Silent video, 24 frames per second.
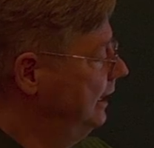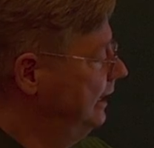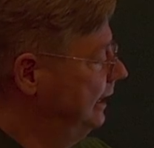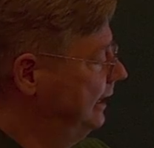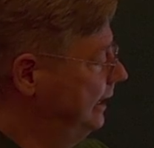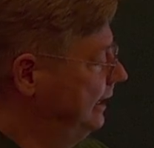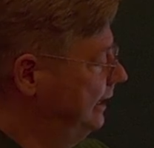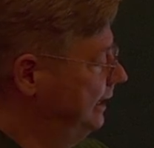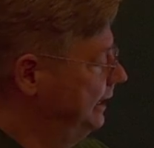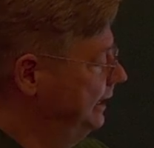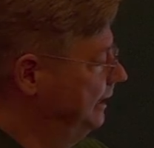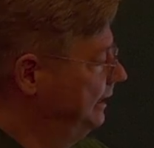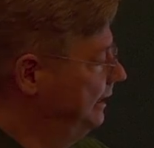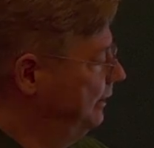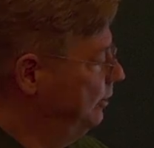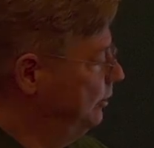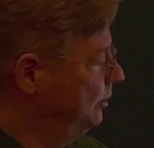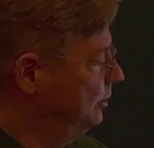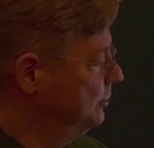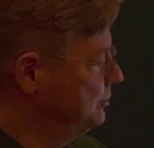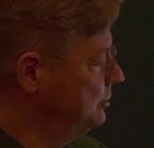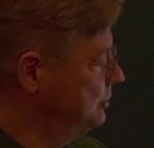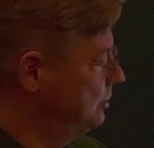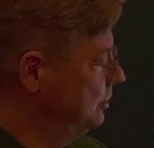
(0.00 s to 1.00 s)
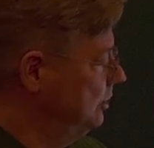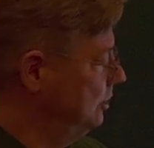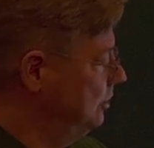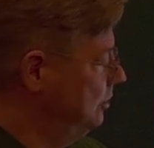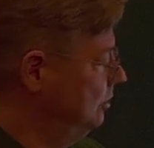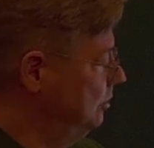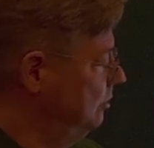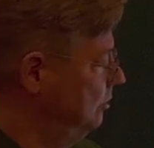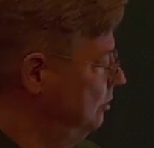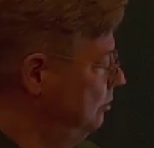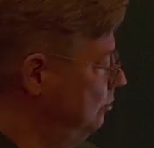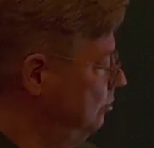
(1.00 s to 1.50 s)
uh,
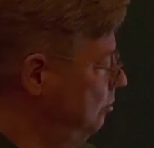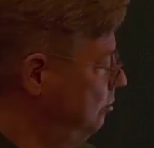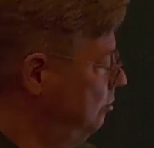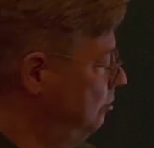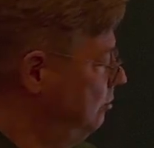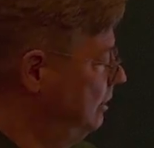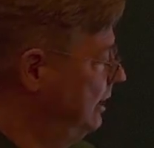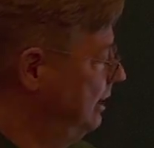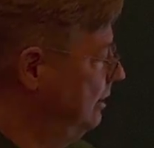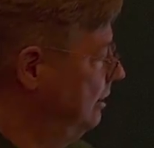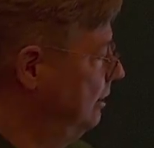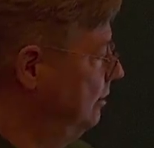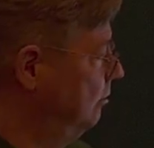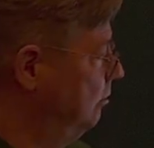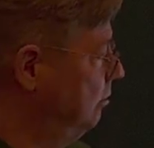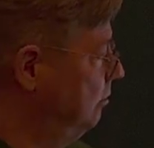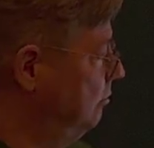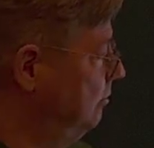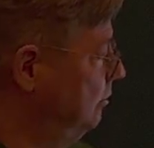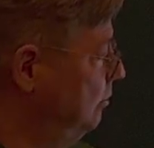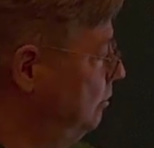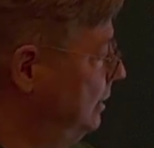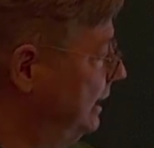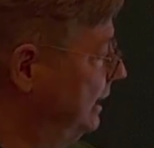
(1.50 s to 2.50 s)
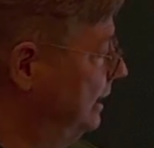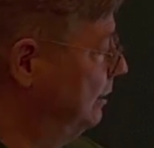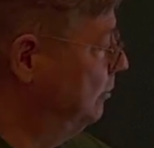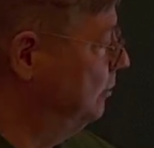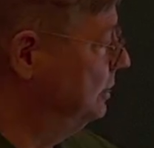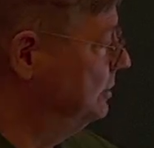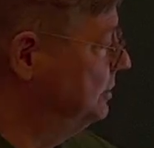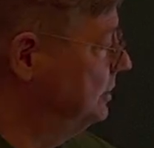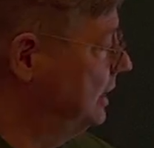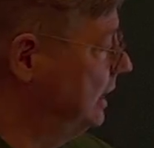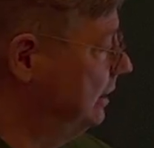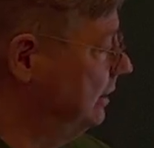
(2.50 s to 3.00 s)
also, uh, when it
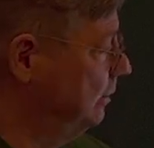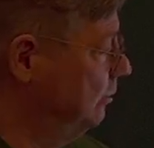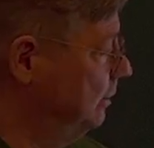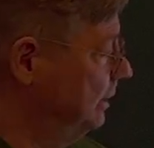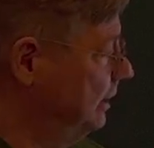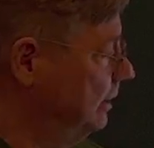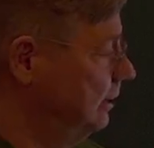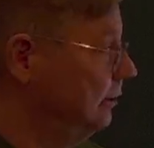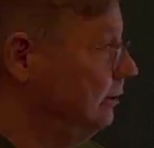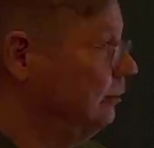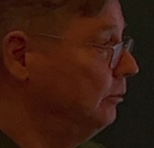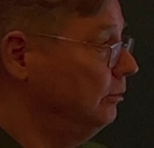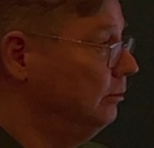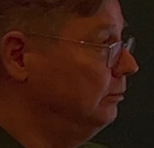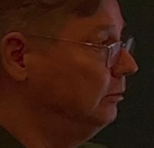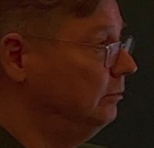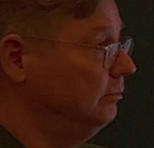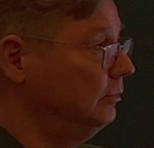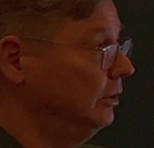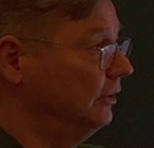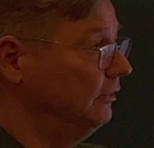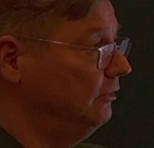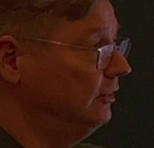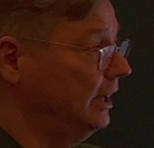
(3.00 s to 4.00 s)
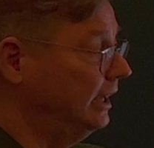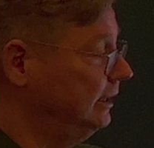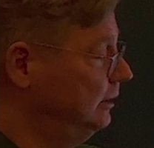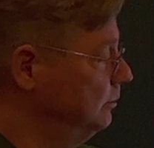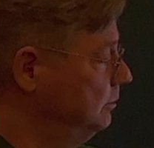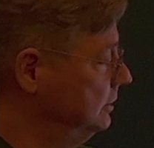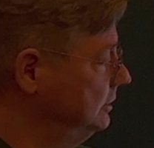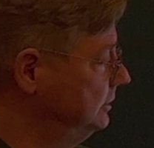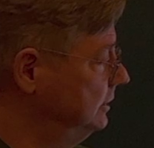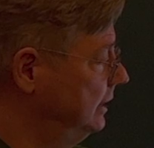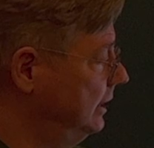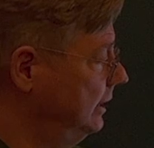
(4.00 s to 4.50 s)
was done, when the data
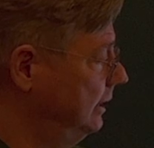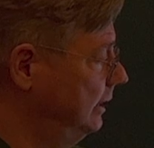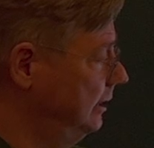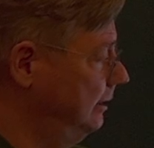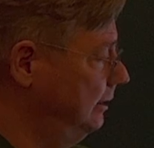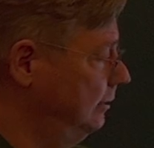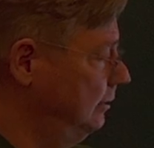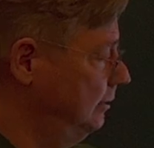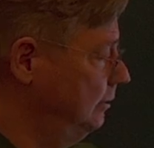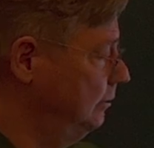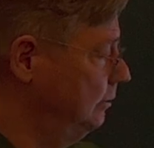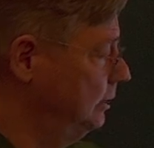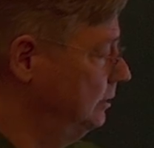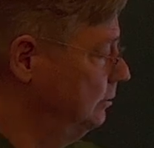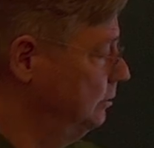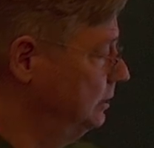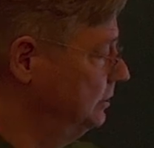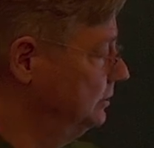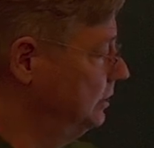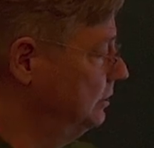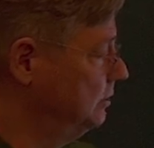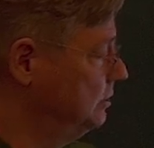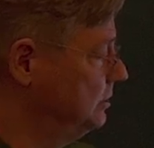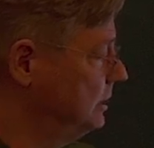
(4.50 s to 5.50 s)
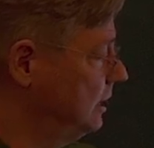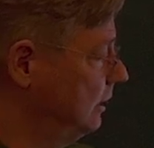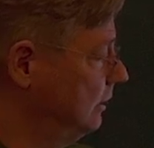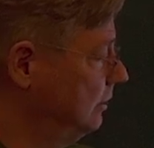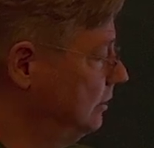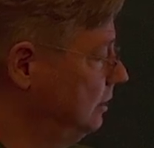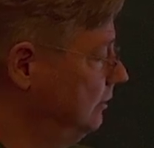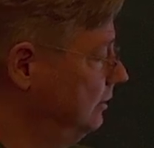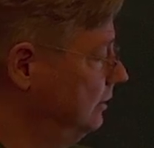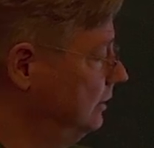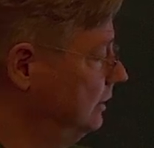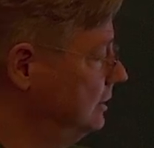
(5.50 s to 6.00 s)
was done, what was the result
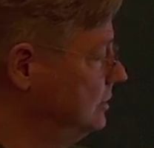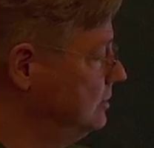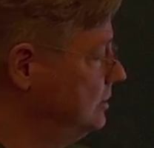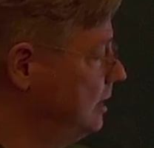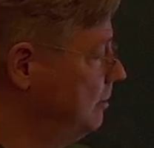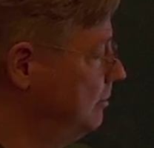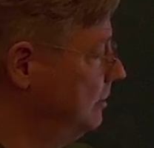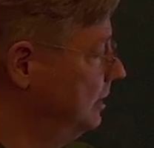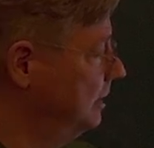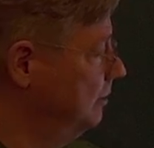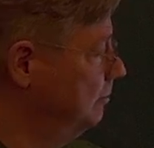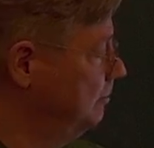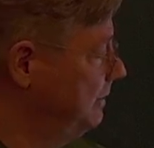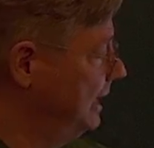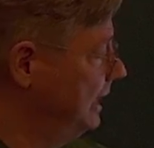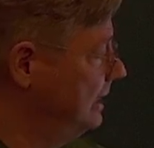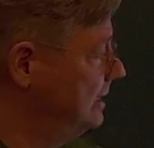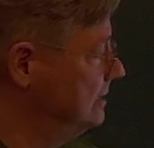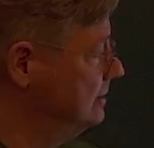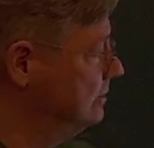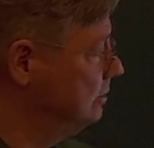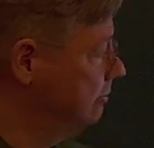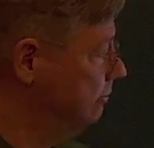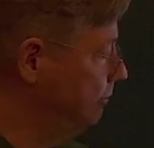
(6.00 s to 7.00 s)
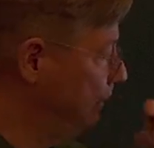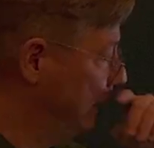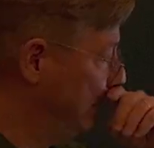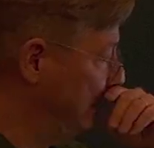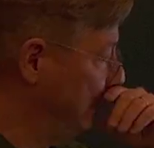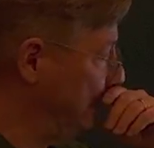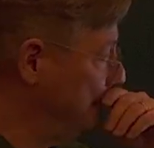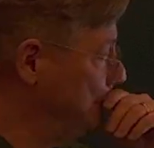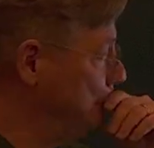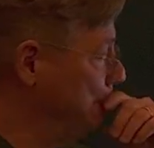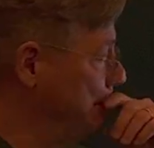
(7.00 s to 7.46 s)
of it, the summary, pass or fail.